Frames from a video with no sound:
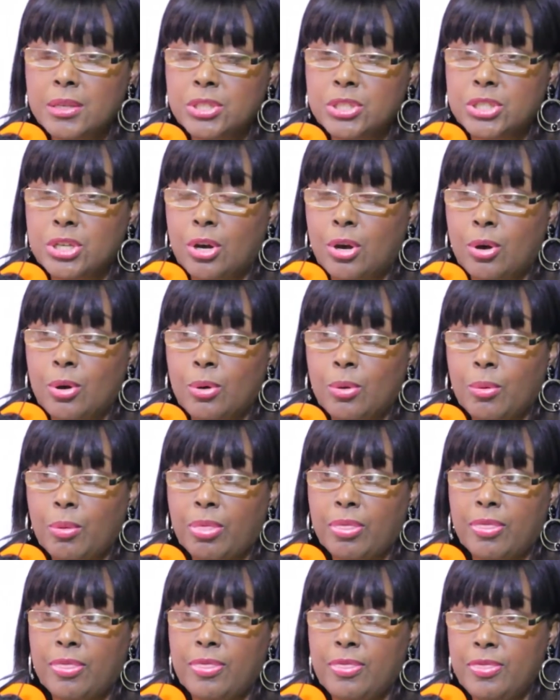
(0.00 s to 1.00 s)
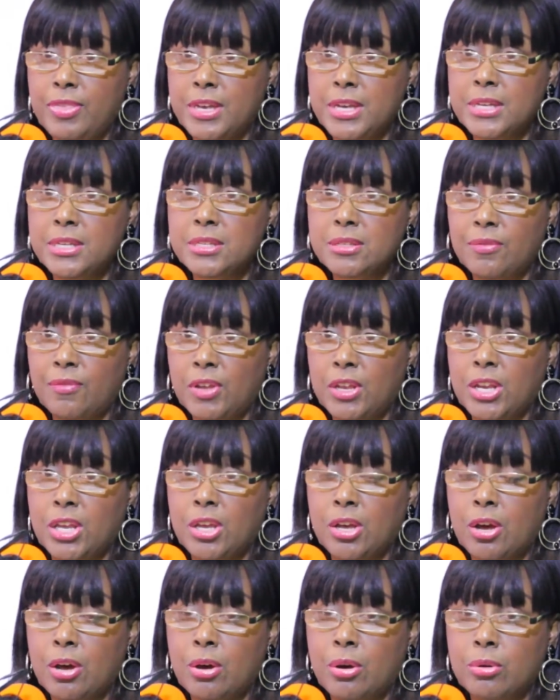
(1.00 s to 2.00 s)
So this
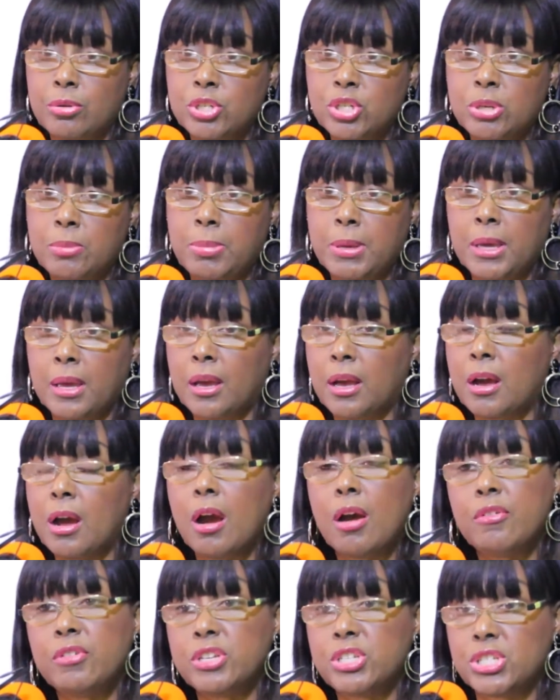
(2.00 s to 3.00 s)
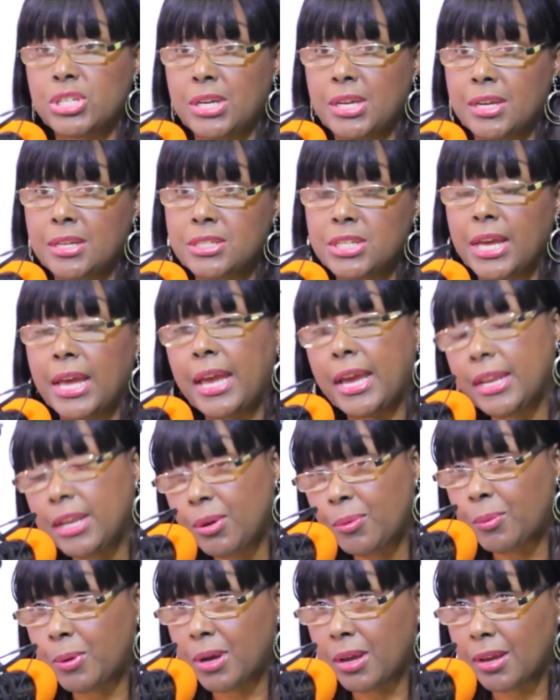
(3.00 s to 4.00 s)
video should be encouraging to
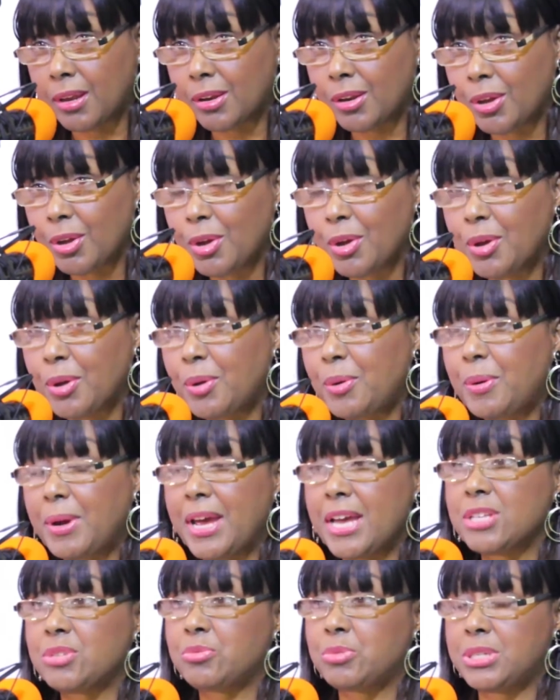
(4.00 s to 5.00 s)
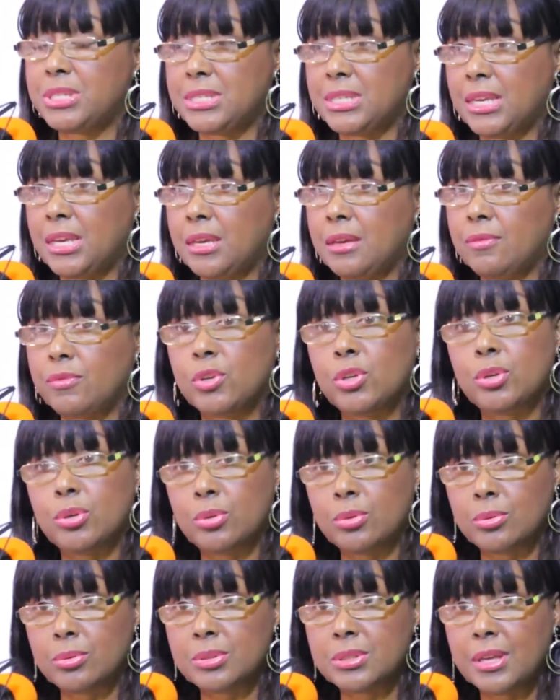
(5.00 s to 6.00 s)
anyone who has received
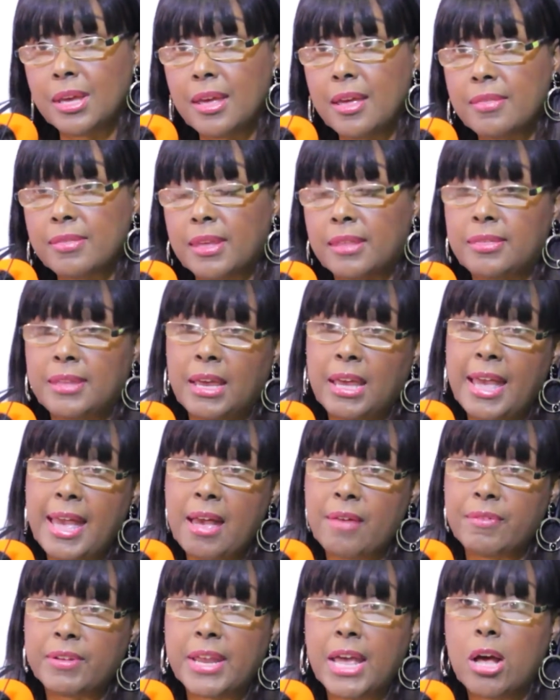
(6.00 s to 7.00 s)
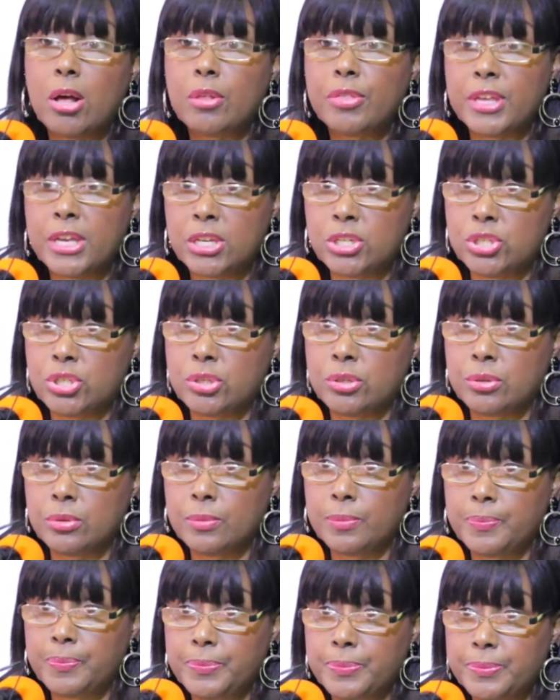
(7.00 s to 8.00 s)
news that they have a health
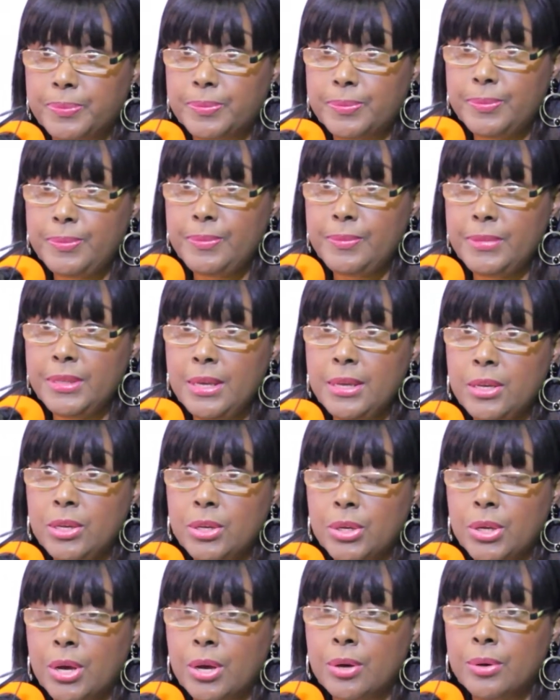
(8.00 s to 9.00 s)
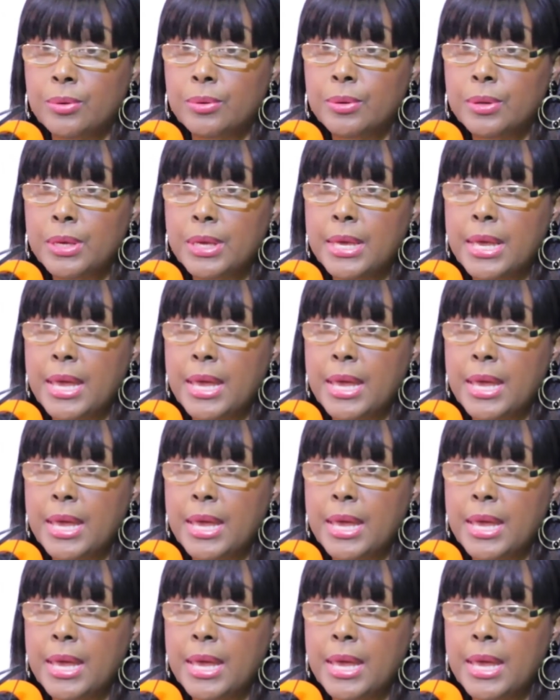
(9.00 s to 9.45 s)
issue, you know,